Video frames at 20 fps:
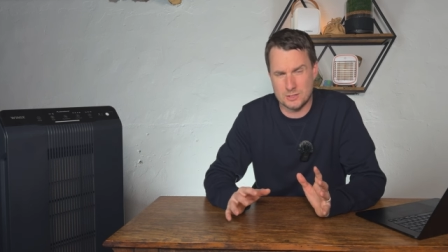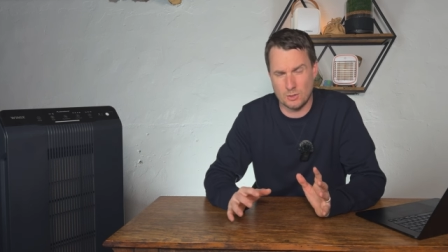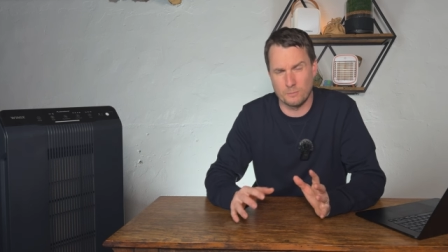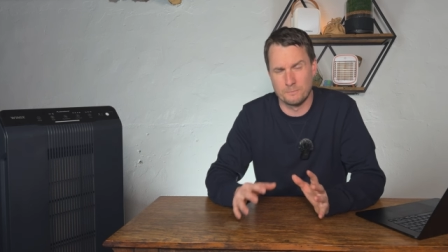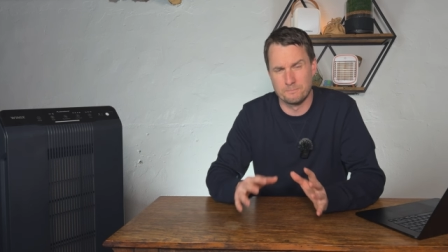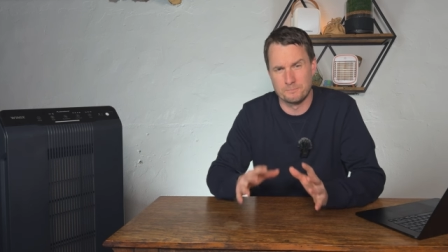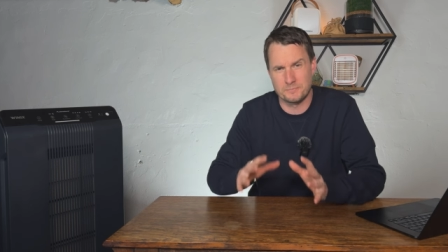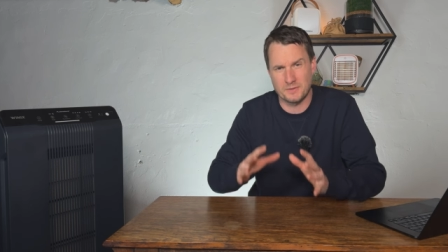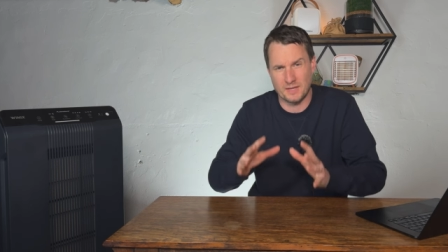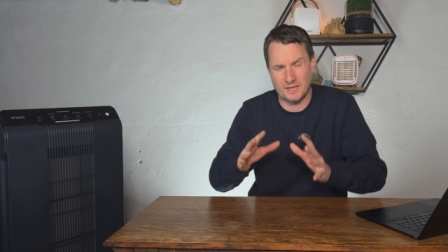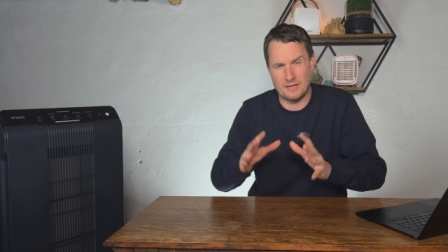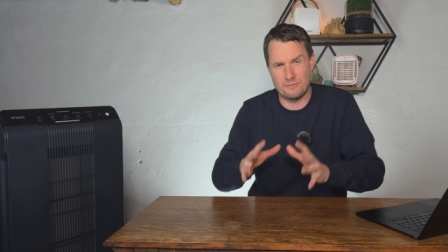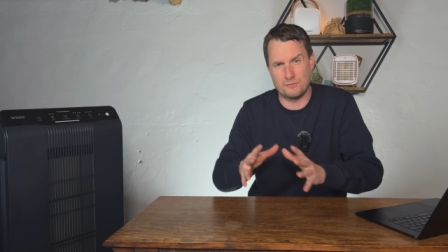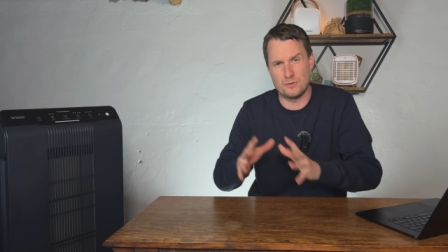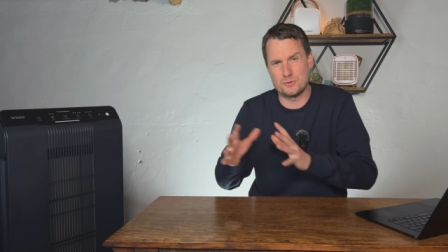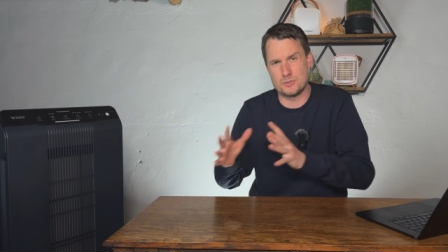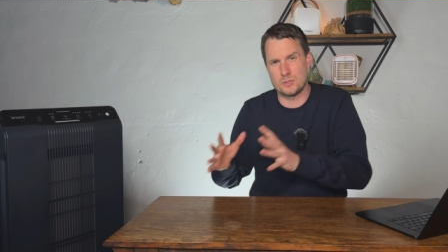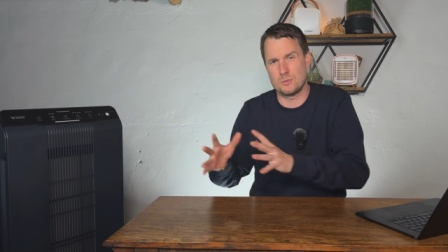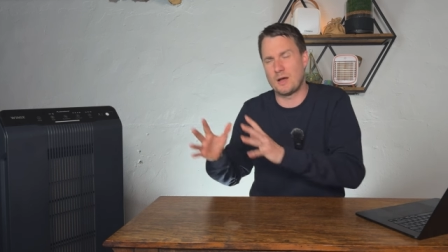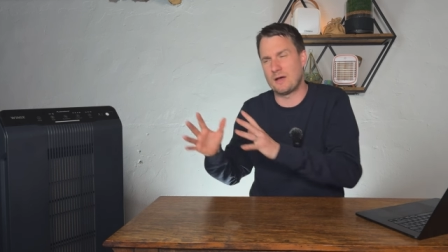So if
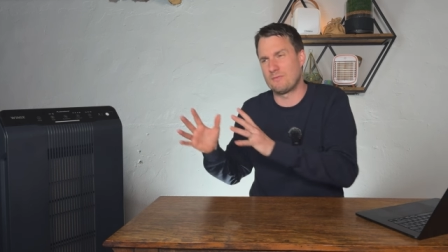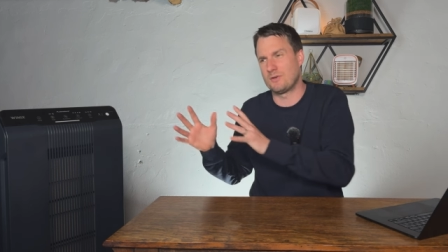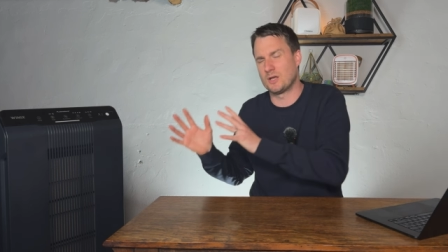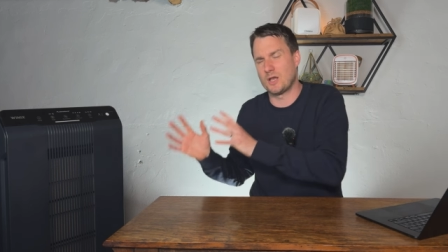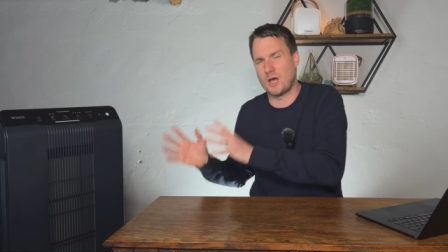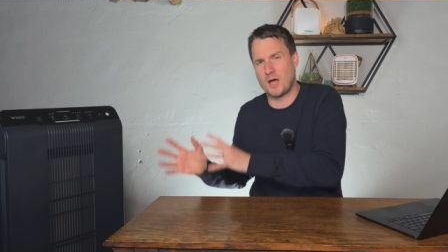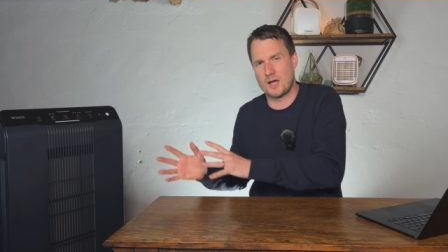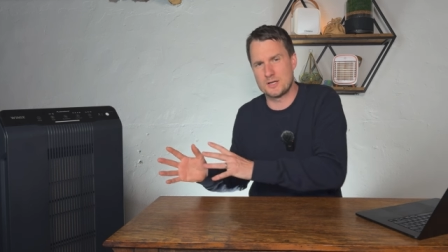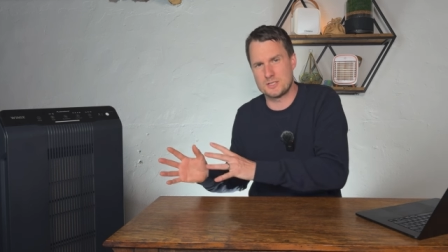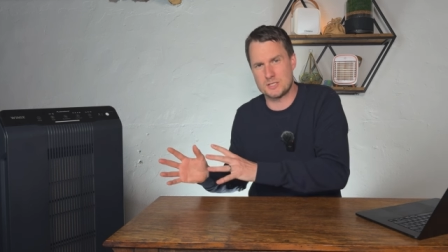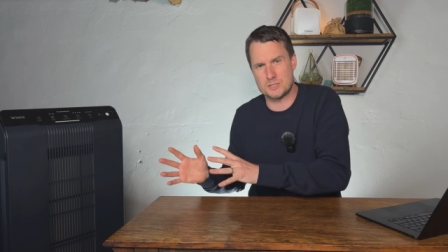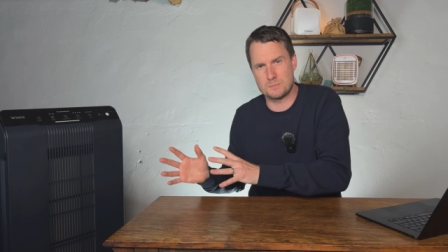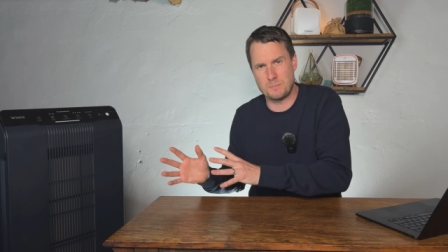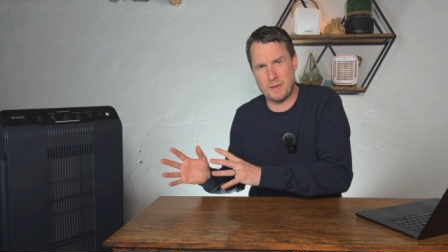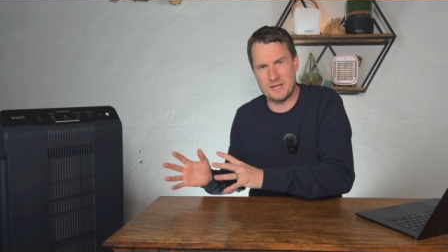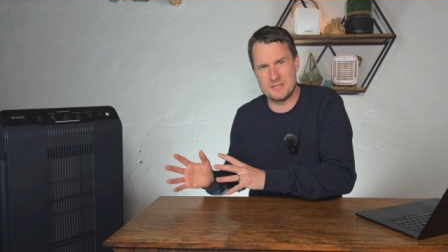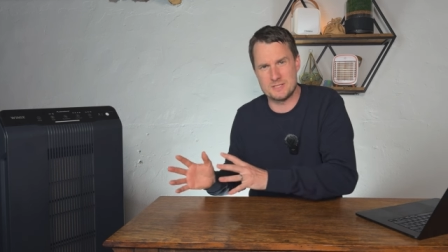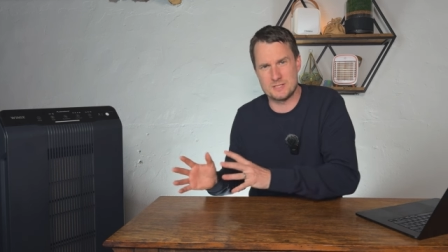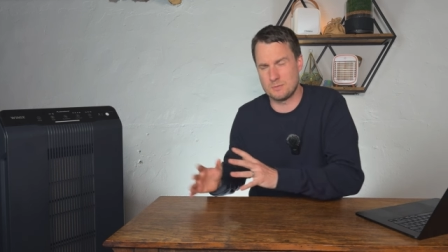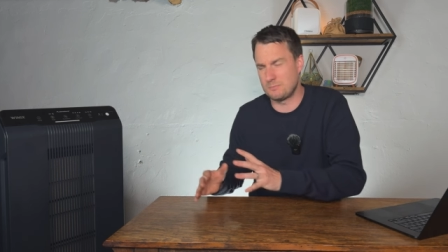you do have a larger
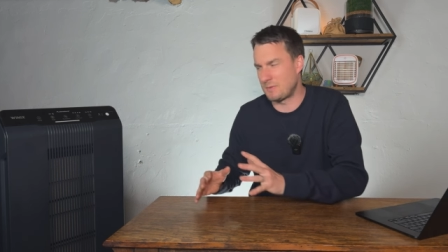space,